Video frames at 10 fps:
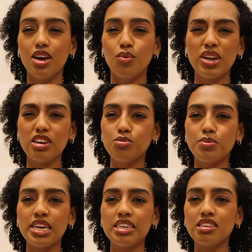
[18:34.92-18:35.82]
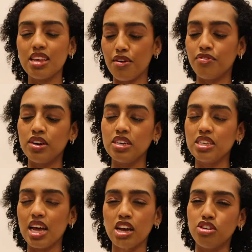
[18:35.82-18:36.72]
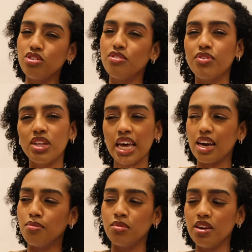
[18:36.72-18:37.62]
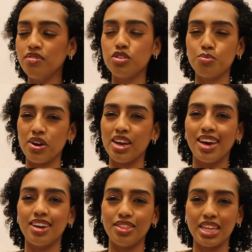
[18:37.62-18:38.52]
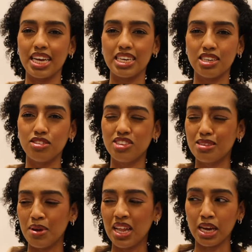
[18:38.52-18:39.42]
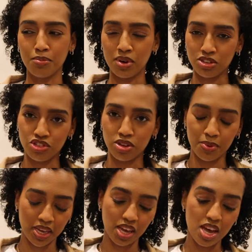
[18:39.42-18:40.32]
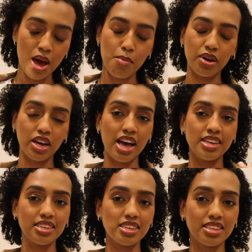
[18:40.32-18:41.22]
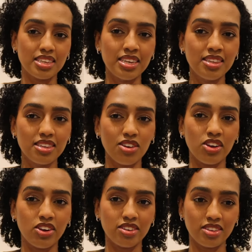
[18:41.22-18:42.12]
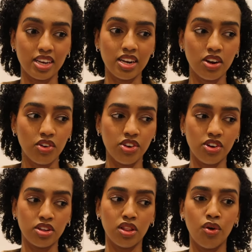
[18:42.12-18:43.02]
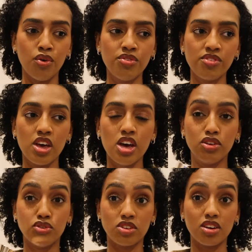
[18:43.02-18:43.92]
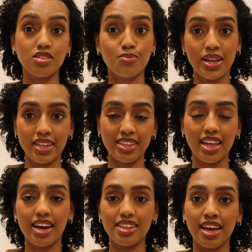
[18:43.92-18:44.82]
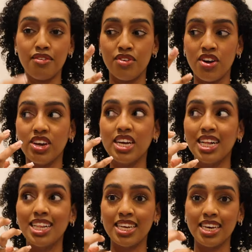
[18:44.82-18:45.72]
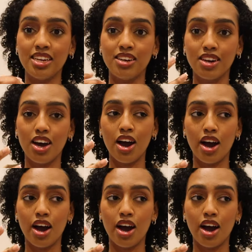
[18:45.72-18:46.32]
when I spray this, at first I used to feel like I'm not even spraying anything, like it didn't smell like much to me. But as it sits on your skin and on your clothes, you start smelling like that very clean